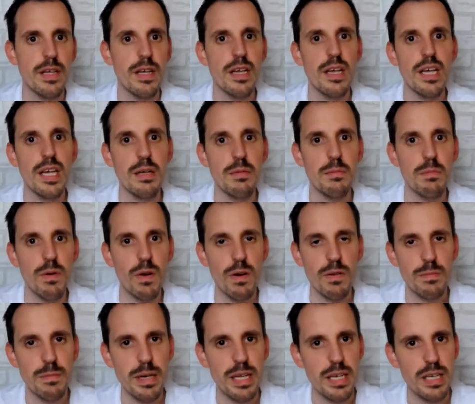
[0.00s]

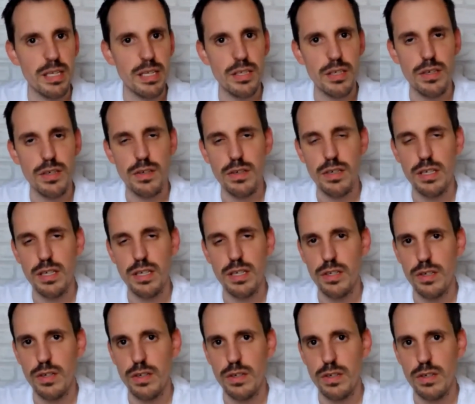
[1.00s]
involvement in
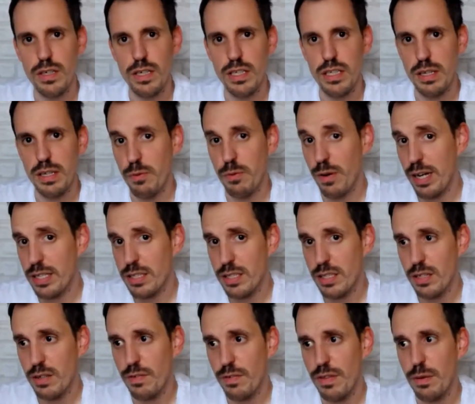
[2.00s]
the writing
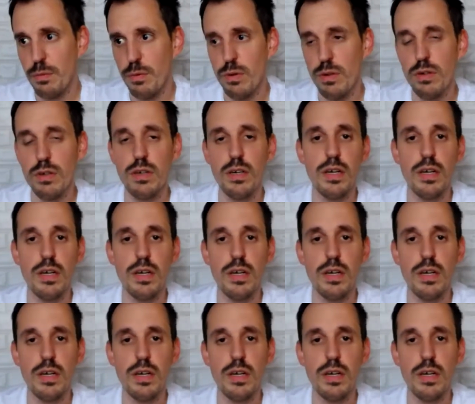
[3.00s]
of the book,